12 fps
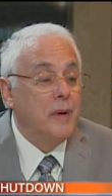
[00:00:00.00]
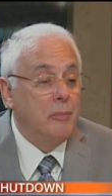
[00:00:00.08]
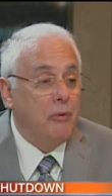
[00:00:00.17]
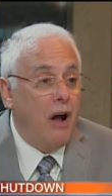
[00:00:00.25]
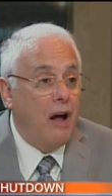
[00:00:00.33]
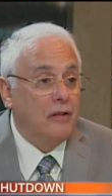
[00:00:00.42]

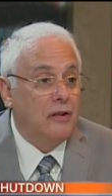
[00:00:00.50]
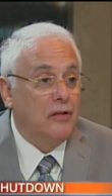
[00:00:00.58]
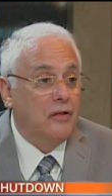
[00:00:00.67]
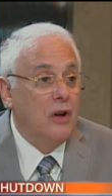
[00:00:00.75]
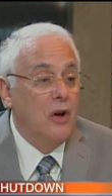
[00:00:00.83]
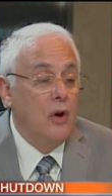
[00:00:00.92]

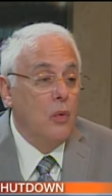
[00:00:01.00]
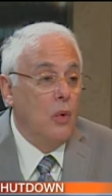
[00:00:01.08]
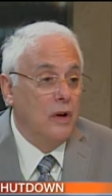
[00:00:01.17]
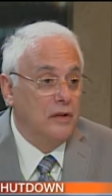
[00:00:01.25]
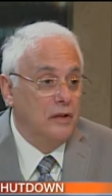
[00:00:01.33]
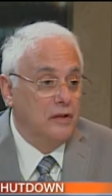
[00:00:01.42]
processed
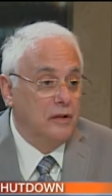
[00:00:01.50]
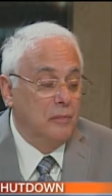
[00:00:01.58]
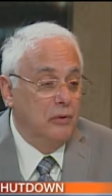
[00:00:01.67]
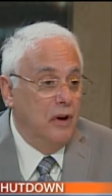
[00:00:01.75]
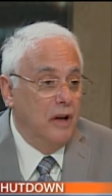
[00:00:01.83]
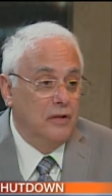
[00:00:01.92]
once it's in
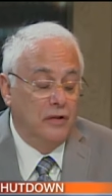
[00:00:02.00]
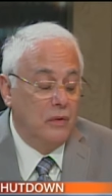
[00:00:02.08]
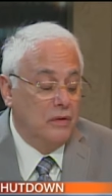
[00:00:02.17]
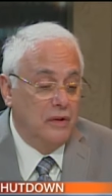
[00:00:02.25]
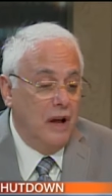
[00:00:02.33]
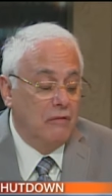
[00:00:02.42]
place. So
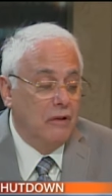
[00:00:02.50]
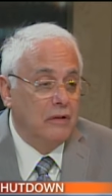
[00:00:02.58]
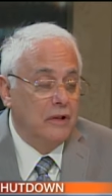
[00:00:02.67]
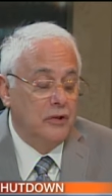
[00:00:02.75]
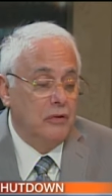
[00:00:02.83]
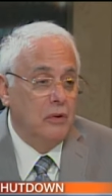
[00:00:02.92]
it's not really true.